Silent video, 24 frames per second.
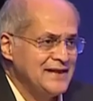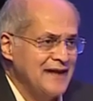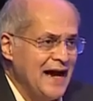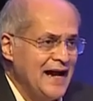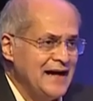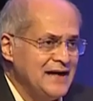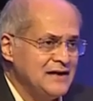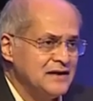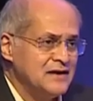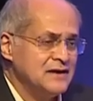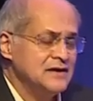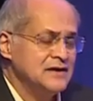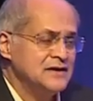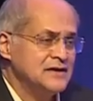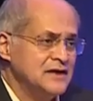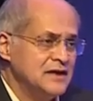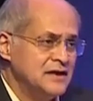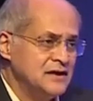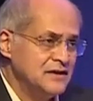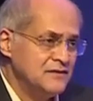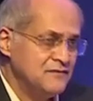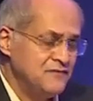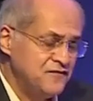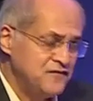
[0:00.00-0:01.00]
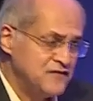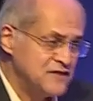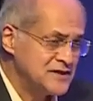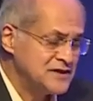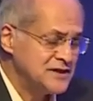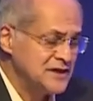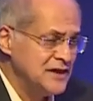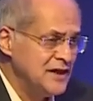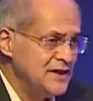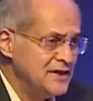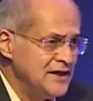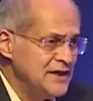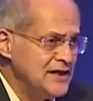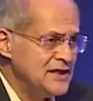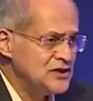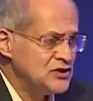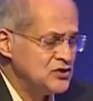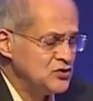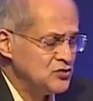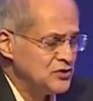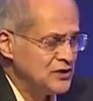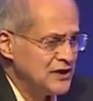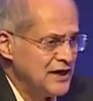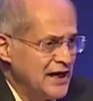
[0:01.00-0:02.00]
that the facilities
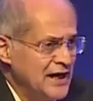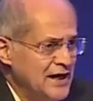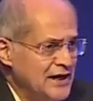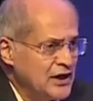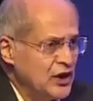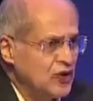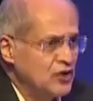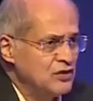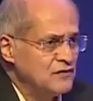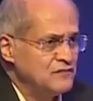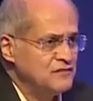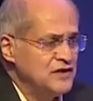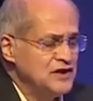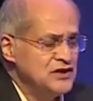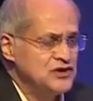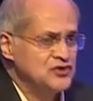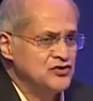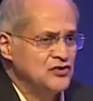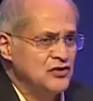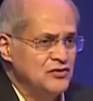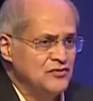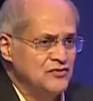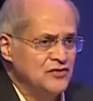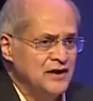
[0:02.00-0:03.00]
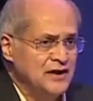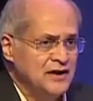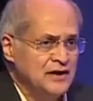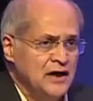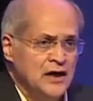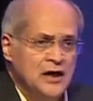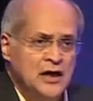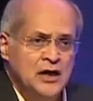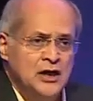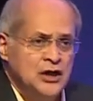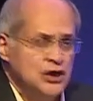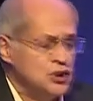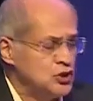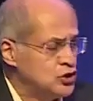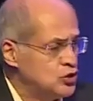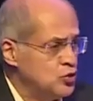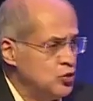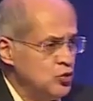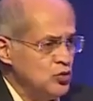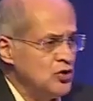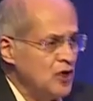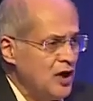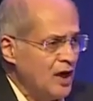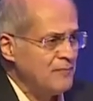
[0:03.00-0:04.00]
to take care of these children
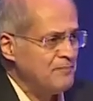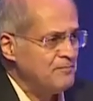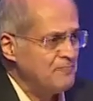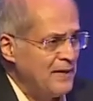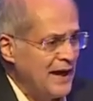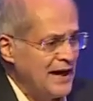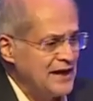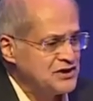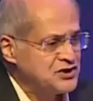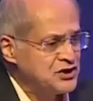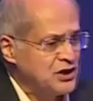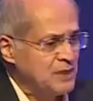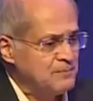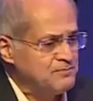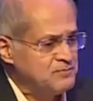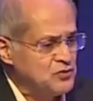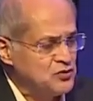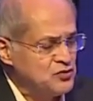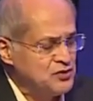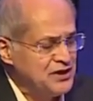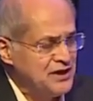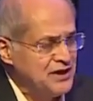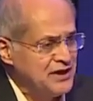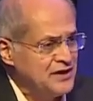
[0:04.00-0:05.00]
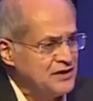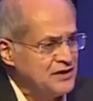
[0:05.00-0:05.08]
do not match up to the